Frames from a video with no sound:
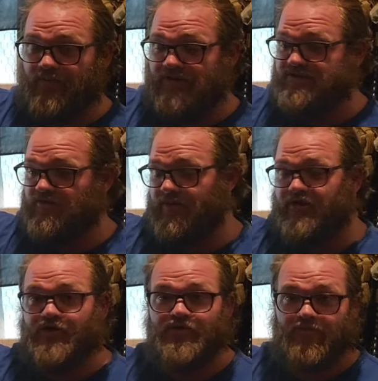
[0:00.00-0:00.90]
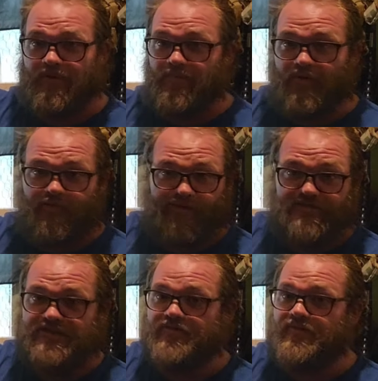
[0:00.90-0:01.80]
I told them I couldn't remember
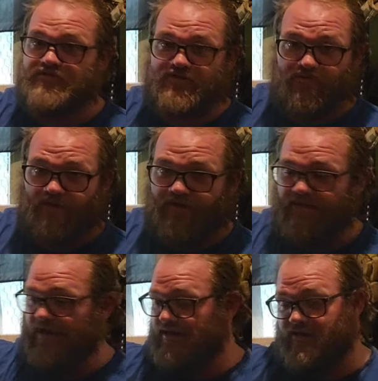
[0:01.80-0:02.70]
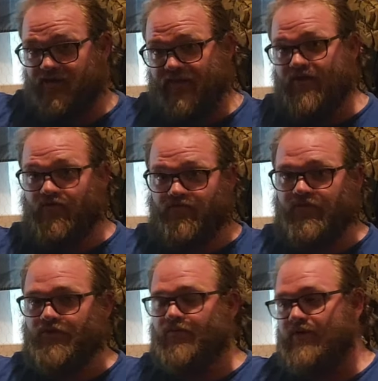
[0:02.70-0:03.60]
because it had been so long that I had done that
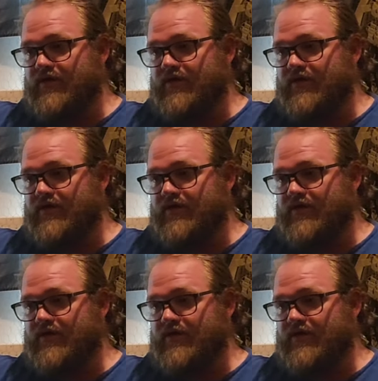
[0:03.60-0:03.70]
review.